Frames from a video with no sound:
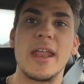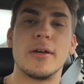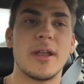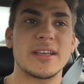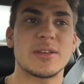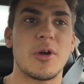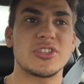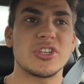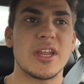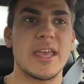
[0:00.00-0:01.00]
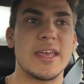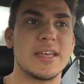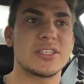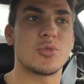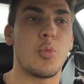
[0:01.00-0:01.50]
And her next question
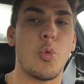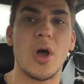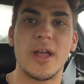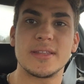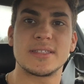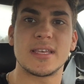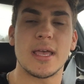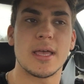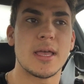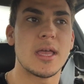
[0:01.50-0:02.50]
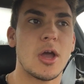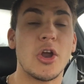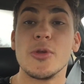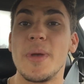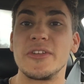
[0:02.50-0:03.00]
is, what
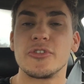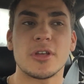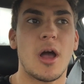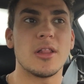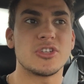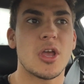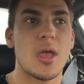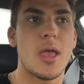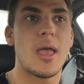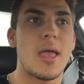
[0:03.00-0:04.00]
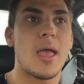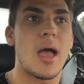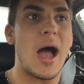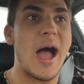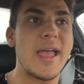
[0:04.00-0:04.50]
are you majoring in college?
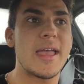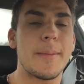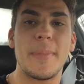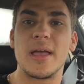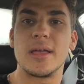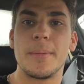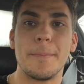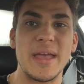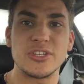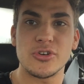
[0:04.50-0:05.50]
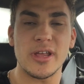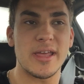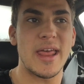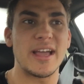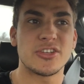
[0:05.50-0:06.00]
I am major
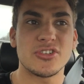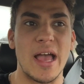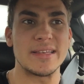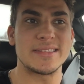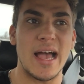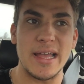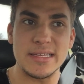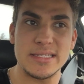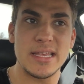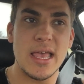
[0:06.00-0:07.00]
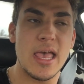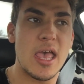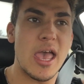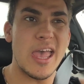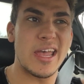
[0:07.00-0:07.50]
in exercise science,
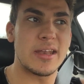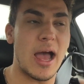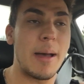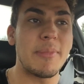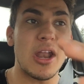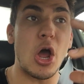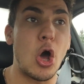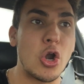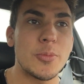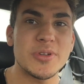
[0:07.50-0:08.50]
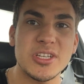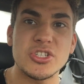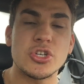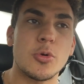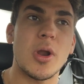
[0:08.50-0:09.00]
and I'm not 100%
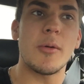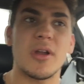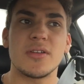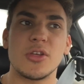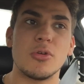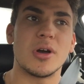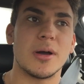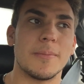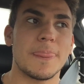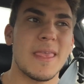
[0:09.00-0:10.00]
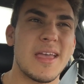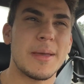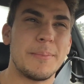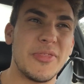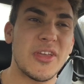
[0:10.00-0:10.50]
sure what I want to do. Um,
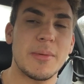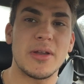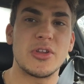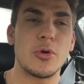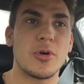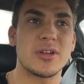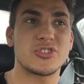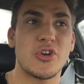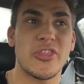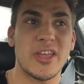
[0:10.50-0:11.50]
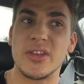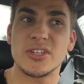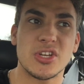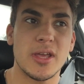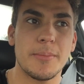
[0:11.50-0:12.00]
been thinking about doing a strength and
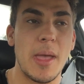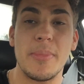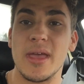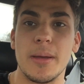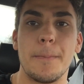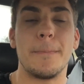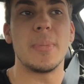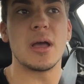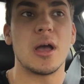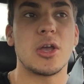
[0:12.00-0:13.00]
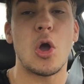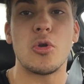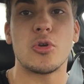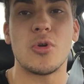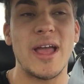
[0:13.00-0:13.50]
conditioning, maybe a, uh, uh,
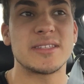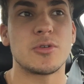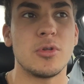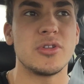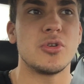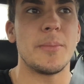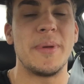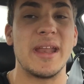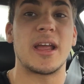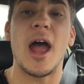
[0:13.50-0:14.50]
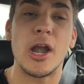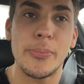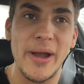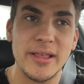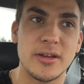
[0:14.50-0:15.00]
going to grad school and do, being a
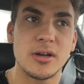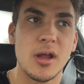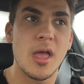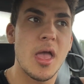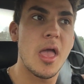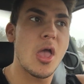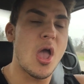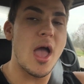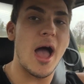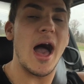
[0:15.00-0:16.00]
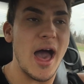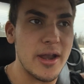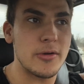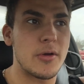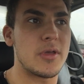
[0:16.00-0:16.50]
chiropractor.
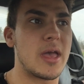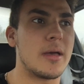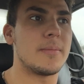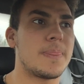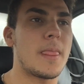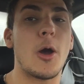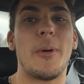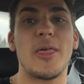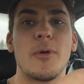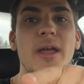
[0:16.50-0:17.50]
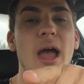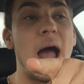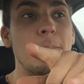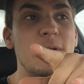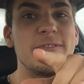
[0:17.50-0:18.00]
I don't know yet. Oh, by the way,
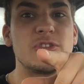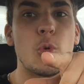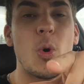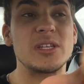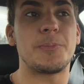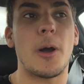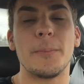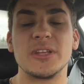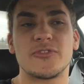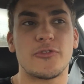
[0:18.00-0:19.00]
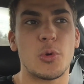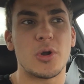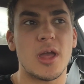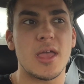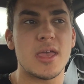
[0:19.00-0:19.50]
I'm moving to West Palm Beach,
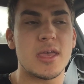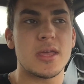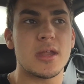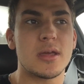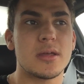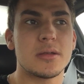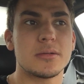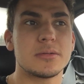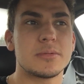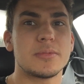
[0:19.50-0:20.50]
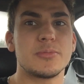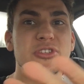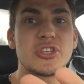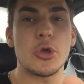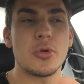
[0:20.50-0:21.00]
Florida in
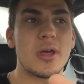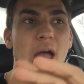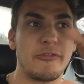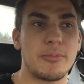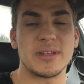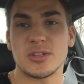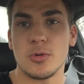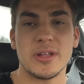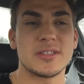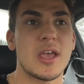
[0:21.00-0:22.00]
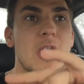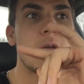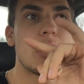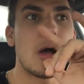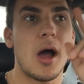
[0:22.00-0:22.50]
soon after my school ends.
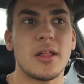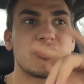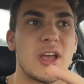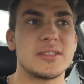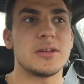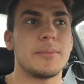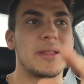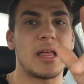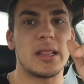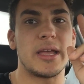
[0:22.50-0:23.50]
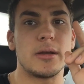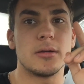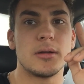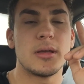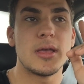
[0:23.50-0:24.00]
I'll let you guys know about that later.